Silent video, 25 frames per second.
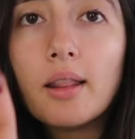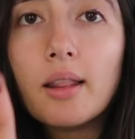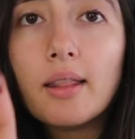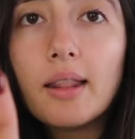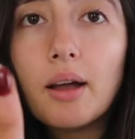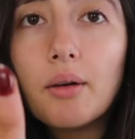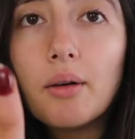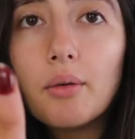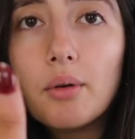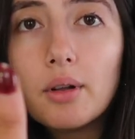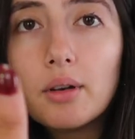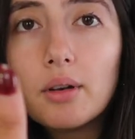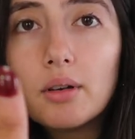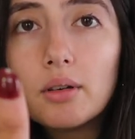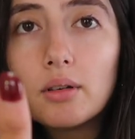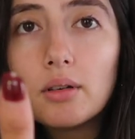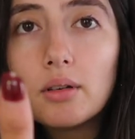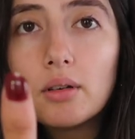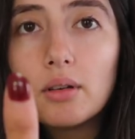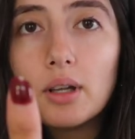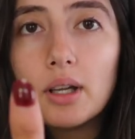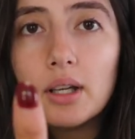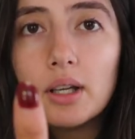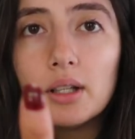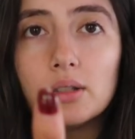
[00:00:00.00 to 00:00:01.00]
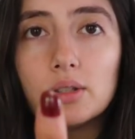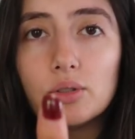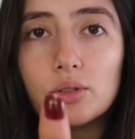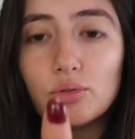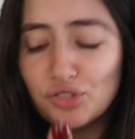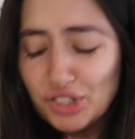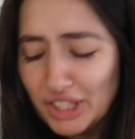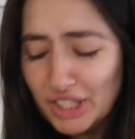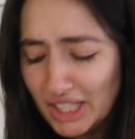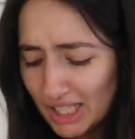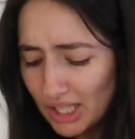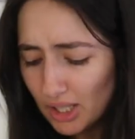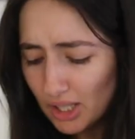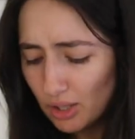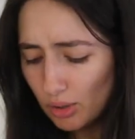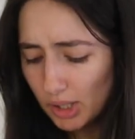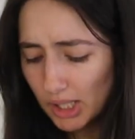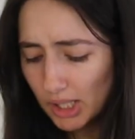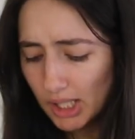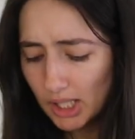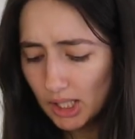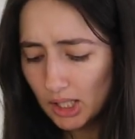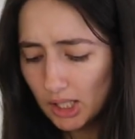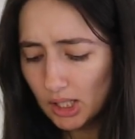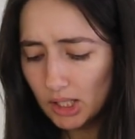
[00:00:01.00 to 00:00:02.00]
that one and it's really
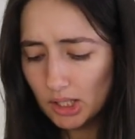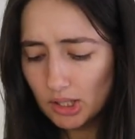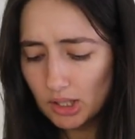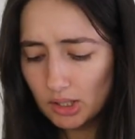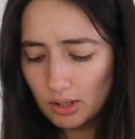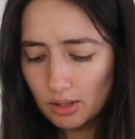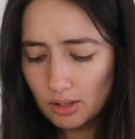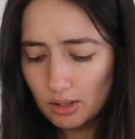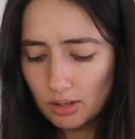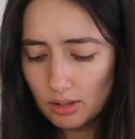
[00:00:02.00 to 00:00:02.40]
annoying